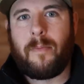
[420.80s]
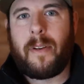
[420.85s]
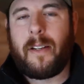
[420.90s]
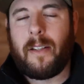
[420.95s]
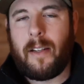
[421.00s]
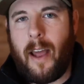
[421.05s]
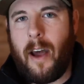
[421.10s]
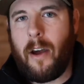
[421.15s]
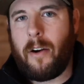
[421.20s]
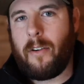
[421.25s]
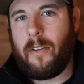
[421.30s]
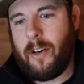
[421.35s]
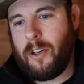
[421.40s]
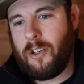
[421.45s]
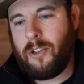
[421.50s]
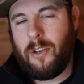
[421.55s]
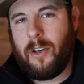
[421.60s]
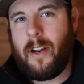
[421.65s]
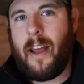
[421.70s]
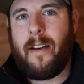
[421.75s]
be louder and
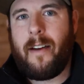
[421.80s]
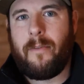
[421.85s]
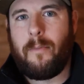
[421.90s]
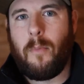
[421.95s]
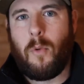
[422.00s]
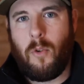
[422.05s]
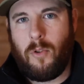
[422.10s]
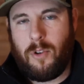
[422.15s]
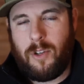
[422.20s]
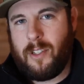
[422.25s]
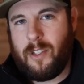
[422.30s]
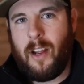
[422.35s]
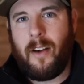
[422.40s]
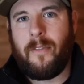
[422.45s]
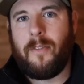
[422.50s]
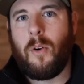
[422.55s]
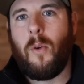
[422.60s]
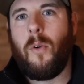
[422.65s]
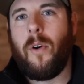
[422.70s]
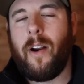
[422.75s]
should have more
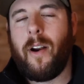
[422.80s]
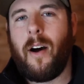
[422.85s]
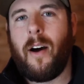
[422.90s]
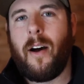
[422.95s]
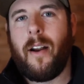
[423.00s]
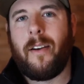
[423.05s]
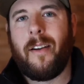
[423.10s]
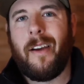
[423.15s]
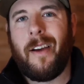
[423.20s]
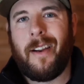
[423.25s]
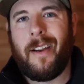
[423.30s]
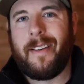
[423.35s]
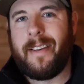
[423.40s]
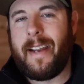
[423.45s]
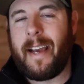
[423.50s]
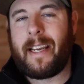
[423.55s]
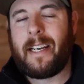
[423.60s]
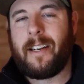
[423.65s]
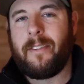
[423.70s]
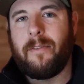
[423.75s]
stuff going on
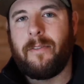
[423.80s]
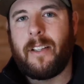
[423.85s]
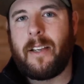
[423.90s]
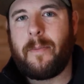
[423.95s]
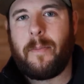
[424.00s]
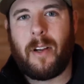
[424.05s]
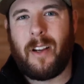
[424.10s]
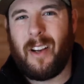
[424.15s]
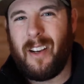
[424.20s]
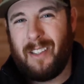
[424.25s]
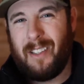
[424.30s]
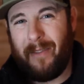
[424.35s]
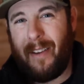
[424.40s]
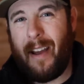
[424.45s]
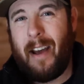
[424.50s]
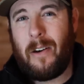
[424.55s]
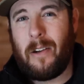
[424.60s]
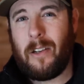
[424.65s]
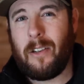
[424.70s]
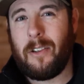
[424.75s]
negatively because of
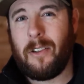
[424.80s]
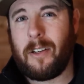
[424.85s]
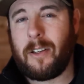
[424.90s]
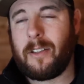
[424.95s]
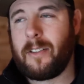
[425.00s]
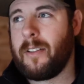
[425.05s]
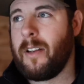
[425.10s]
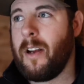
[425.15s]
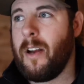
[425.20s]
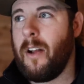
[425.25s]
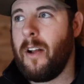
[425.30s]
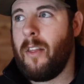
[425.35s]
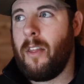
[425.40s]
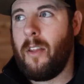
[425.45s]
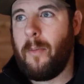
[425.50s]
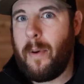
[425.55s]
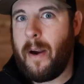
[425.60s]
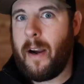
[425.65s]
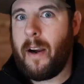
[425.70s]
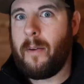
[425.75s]
how it looks.
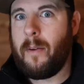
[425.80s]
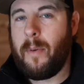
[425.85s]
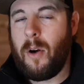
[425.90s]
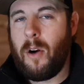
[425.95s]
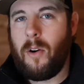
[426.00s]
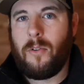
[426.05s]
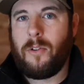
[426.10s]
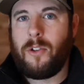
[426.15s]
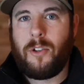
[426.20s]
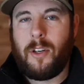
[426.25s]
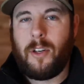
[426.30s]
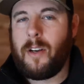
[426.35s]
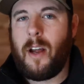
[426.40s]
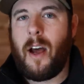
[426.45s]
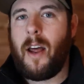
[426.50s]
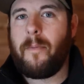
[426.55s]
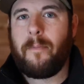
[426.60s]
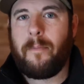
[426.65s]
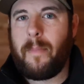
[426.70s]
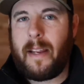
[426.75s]
The Bear bow should
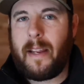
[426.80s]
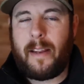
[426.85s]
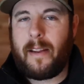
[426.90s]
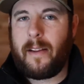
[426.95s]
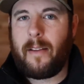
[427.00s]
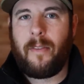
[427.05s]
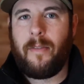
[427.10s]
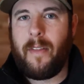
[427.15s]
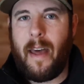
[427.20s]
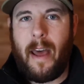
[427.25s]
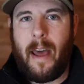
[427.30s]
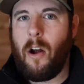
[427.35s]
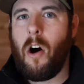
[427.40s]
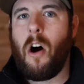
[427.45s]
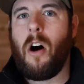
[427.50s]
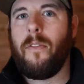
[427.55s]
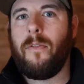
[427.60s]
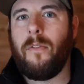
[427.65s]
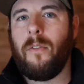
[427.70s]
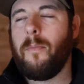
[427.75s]
not be that
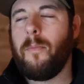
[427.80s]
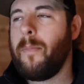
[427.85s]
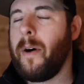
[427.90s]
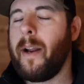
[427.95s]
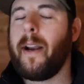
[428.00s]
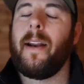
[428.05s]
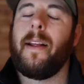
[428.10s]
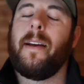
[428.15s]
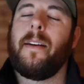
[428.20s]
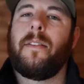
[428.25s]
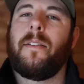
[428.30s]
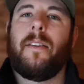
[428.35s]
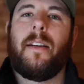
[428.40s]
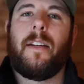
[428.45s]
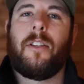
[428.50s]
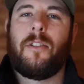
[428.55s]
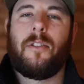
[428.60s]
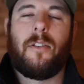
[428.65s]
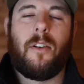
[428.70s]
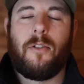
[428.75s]
awful, but it is.
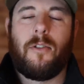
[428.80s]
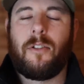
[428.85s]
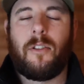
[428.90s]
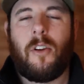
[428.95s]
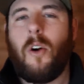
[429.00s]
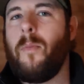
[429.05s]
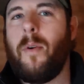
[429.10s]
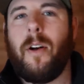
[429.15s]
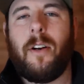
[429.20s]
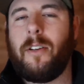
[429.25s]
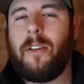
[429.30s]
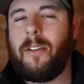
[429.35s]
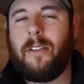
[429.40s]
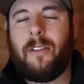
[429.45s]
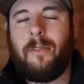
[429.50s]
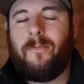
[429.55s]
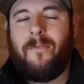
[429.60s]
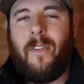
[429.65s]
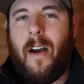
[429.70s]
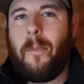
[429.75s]
There's so
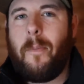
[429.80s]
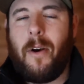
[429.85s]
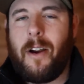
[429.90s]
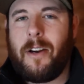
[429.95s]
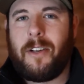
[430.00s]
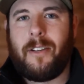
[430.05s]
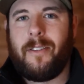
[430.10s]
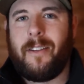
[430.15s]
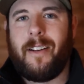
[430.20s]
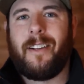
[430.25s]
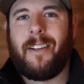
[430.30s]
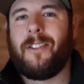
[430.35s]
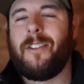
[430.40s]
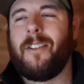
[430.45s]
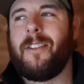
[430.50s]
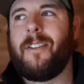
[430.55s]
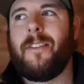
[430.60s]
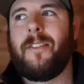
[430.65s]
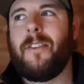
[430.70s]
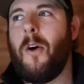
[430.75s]
much vibration that it's
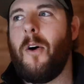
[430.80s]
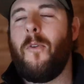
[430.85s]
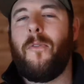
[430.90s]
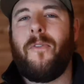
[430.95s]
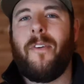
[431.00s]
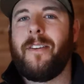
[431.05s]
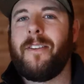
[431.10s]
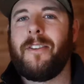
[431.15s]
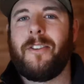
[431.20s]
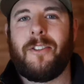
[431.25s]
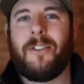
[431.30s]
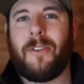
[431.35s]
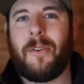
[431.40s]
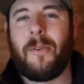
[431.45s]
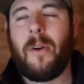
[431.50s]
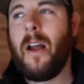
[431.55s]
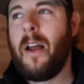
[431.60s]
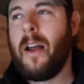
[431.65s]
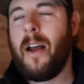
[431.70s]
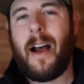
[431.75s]
just no fun to
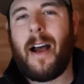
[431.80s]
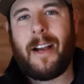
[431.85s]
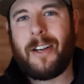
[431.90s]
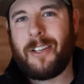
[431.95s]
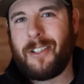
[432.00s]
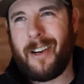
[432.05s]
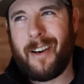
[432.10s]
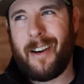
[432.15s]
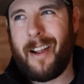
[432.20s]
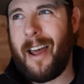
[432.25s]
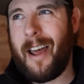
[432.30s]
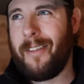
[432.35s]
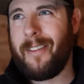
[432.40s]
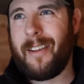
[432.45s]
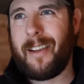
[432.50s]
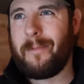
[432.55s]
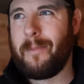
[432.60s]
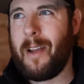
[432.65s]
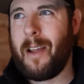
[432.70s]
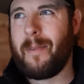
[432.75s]
shoot. I shot it, I
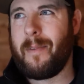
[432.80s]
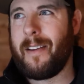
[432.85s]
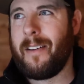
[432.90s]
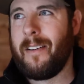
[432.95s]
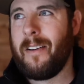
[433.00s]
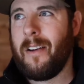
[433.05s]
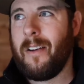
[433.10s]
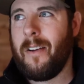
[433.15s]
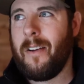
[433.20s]
think, maybe